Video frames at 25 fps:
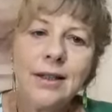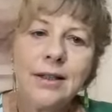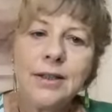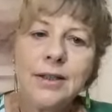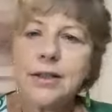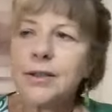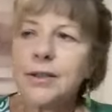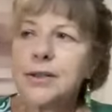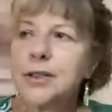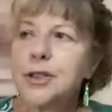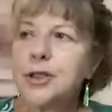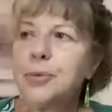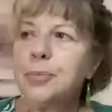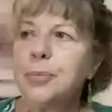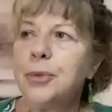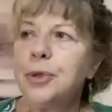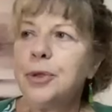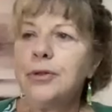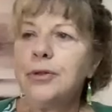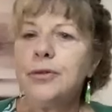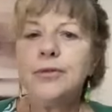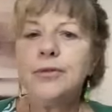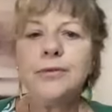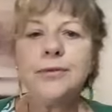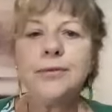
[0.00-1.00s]
So to
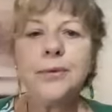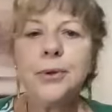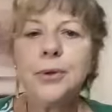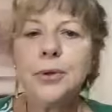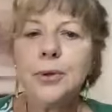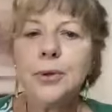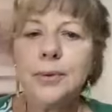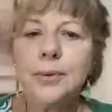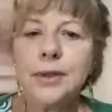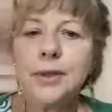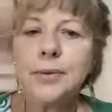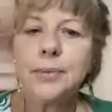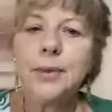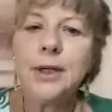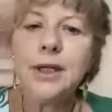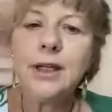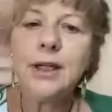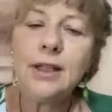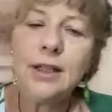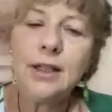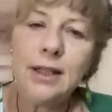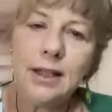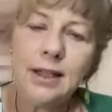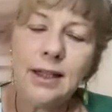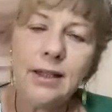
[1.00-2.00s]
move forward, we
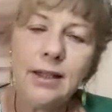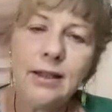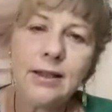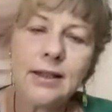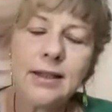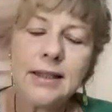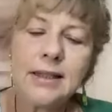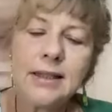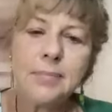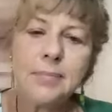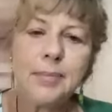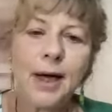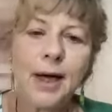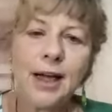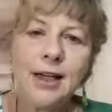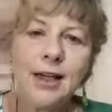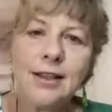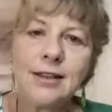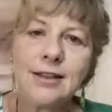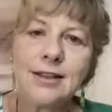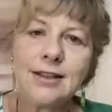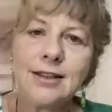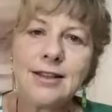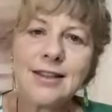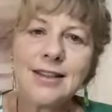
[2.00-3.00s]
need this
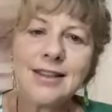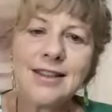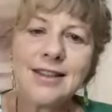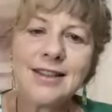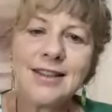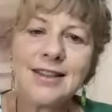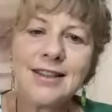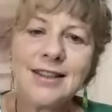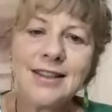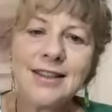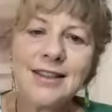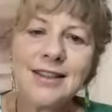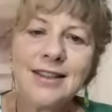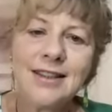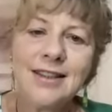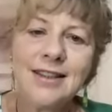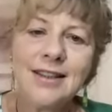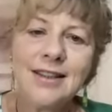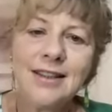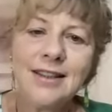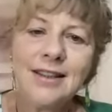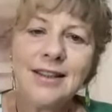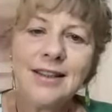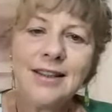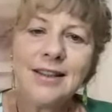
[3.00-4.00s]
balance.
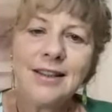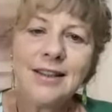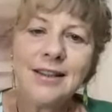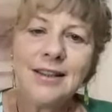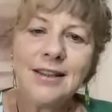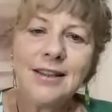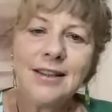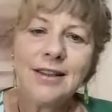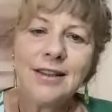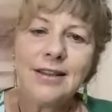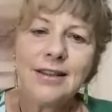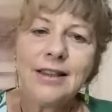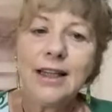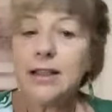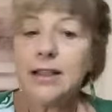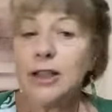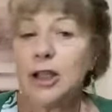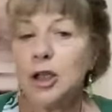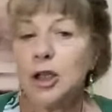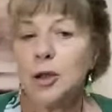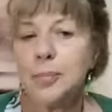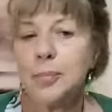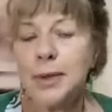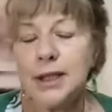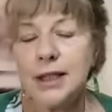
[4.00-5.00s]
Then
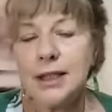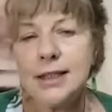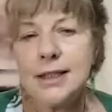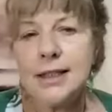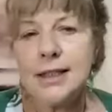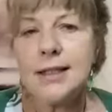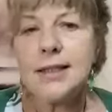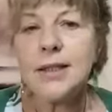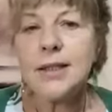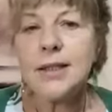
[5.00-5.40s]
the ability